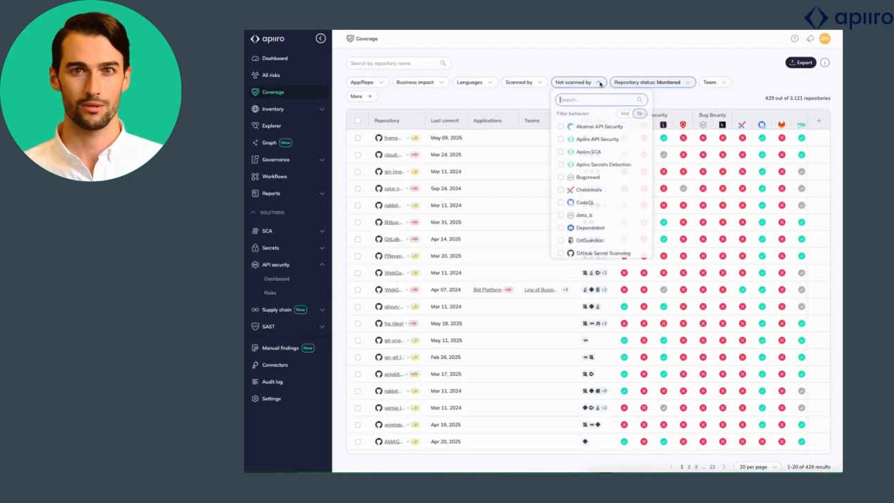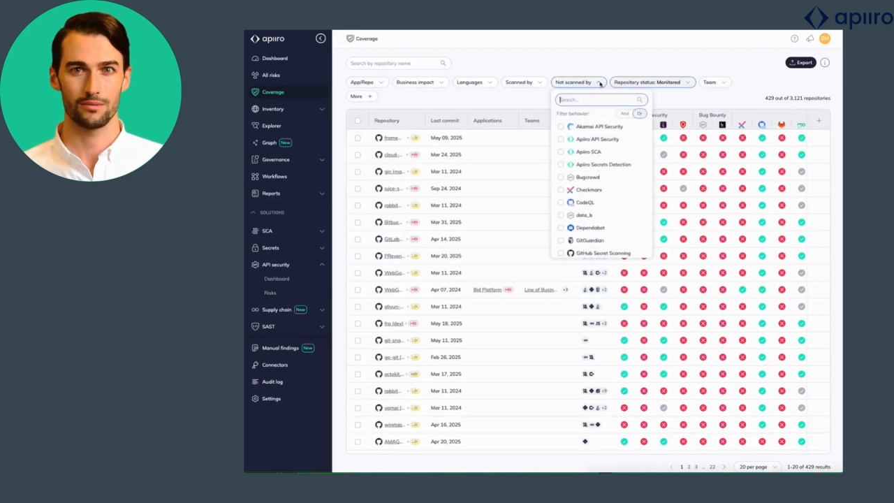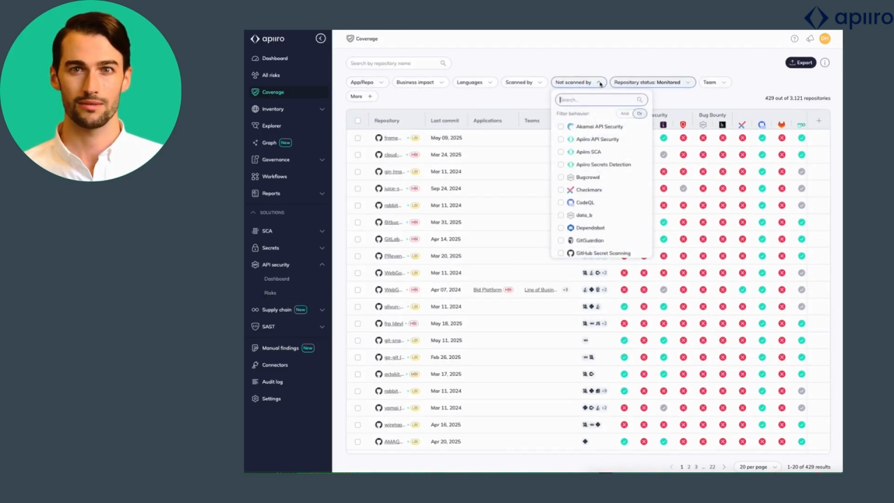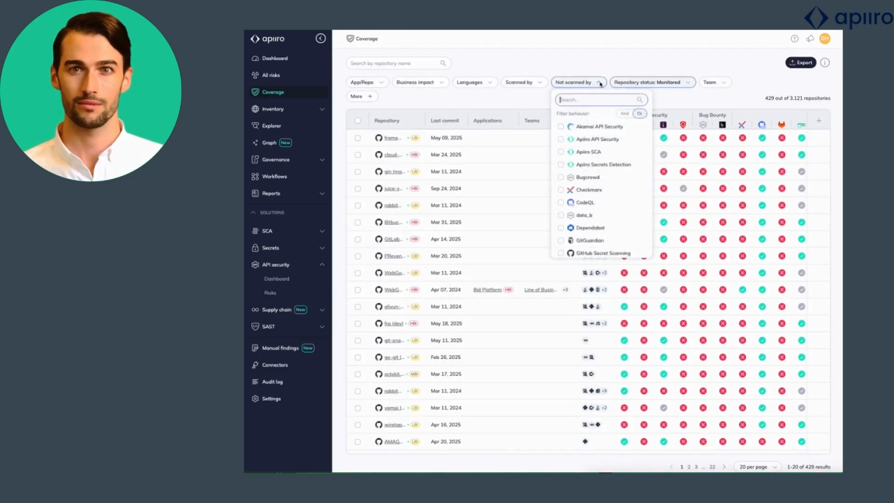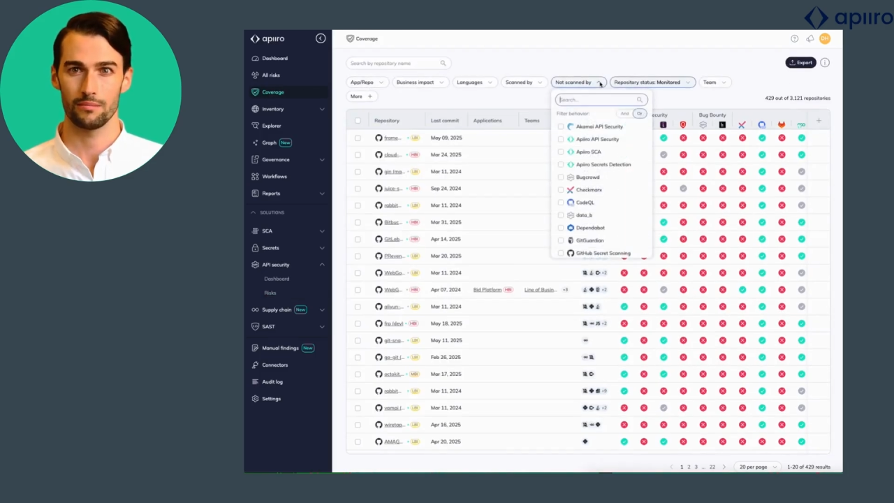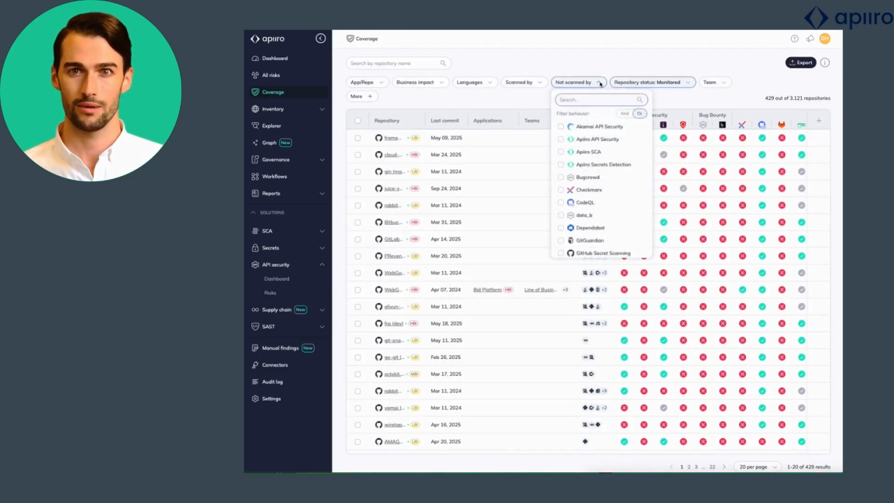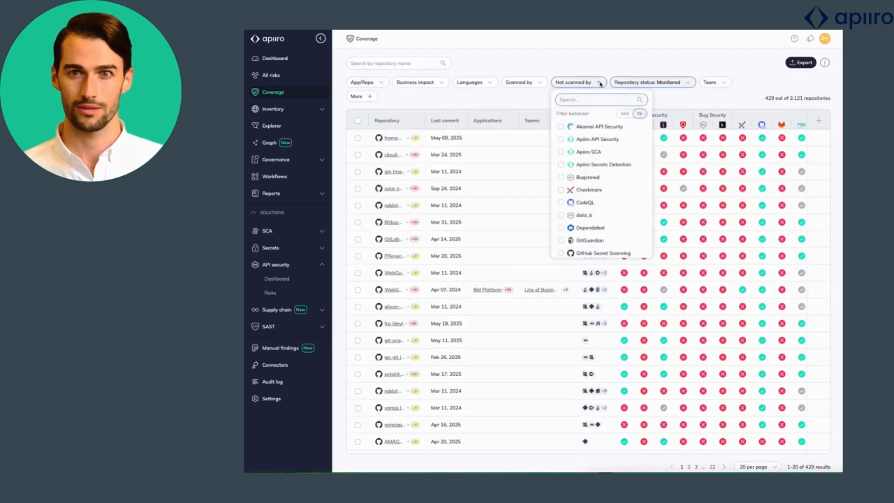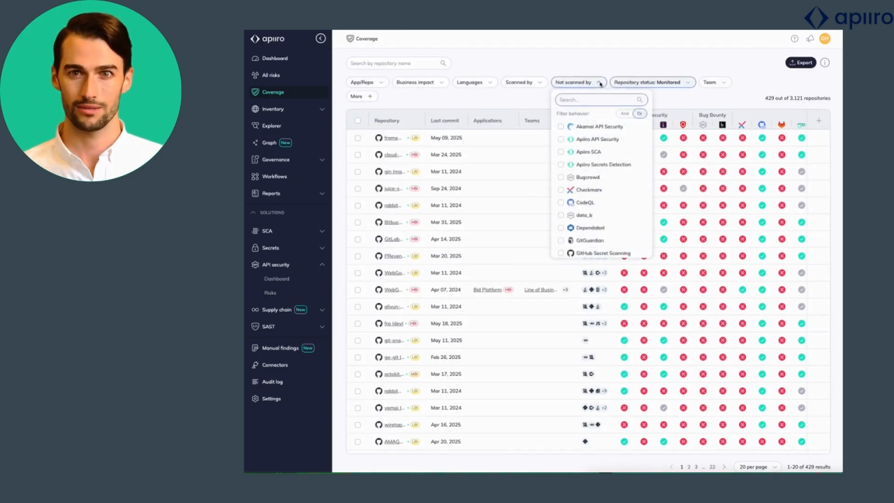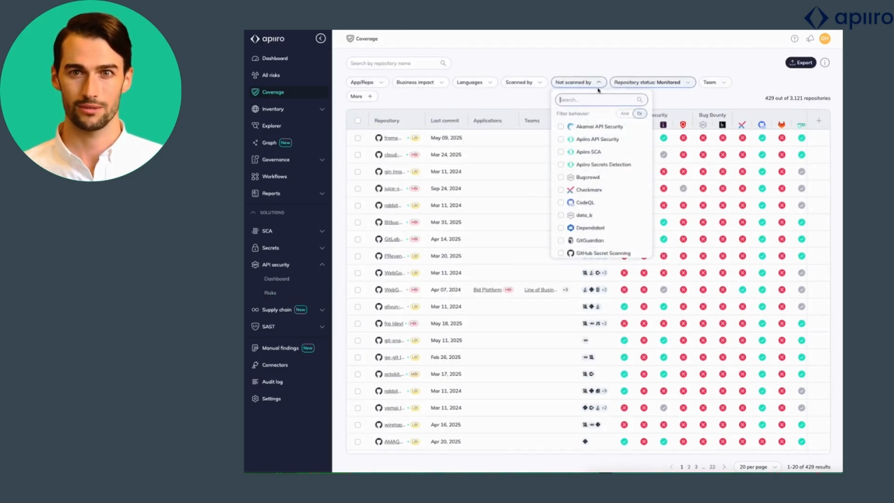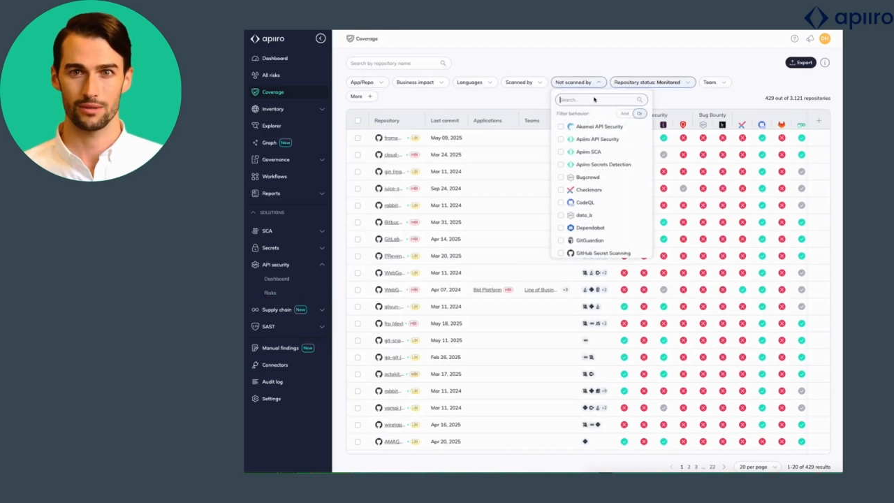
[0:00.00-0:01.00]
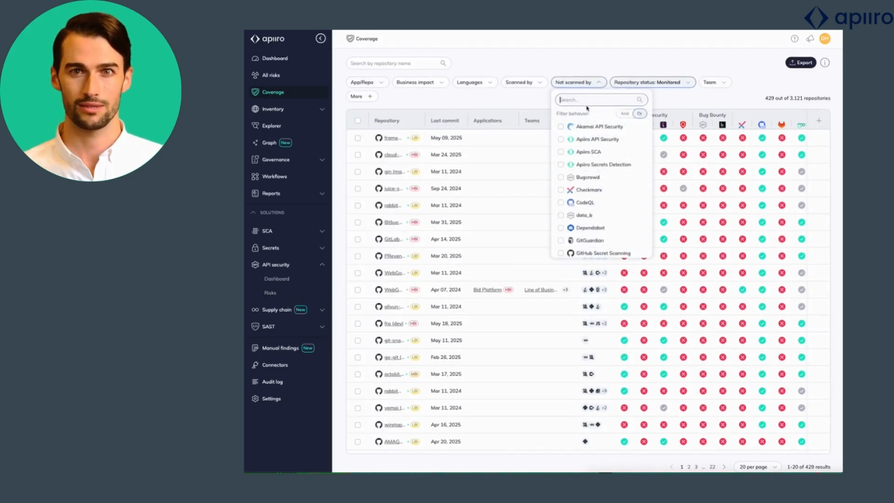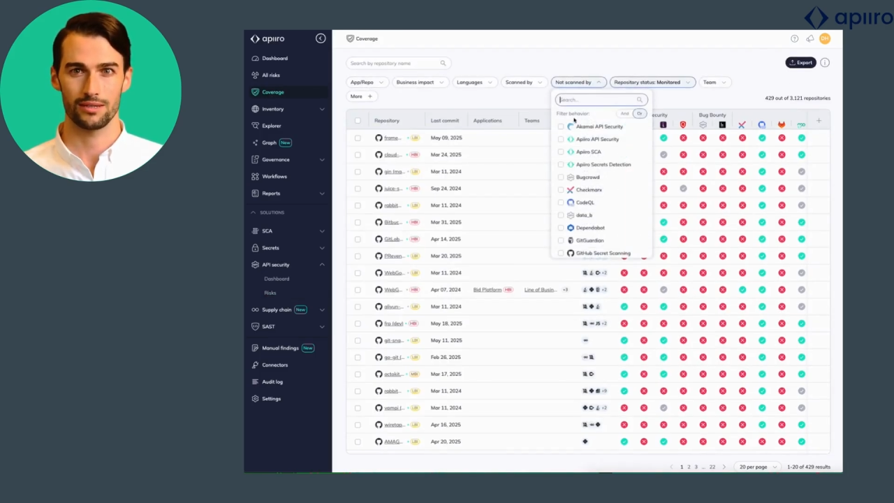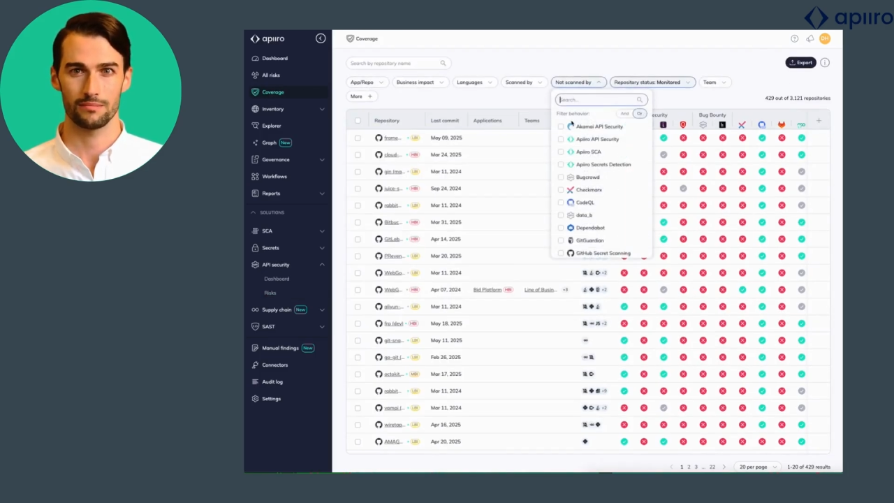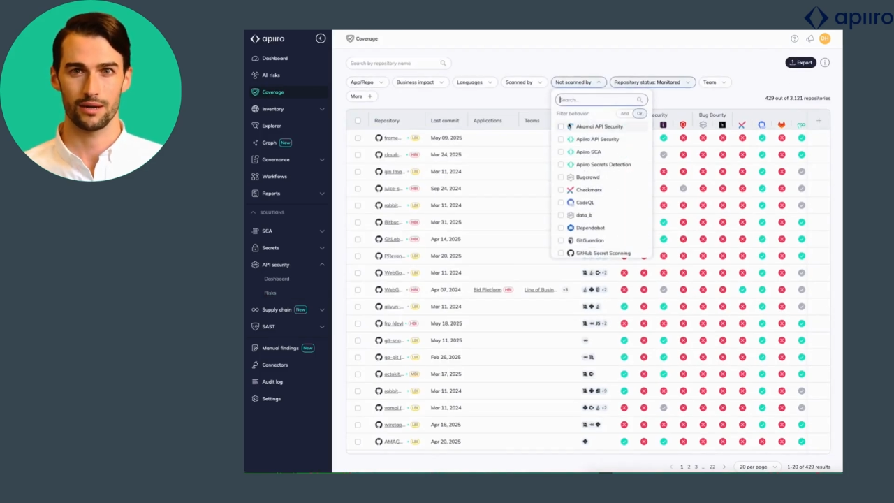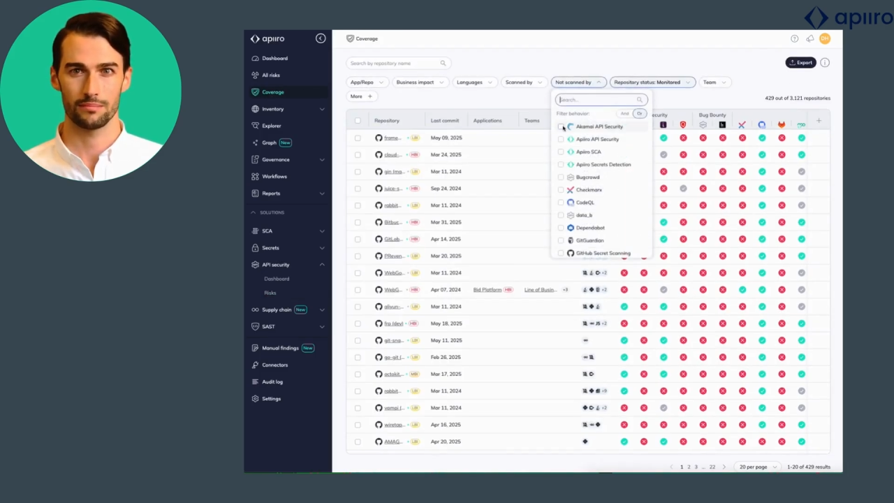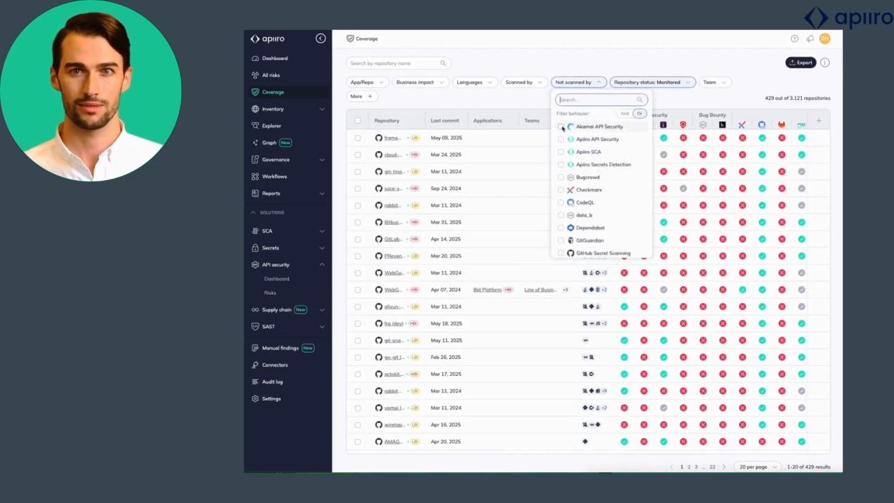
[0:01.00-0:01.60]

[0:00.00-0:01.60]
only the repositories that have not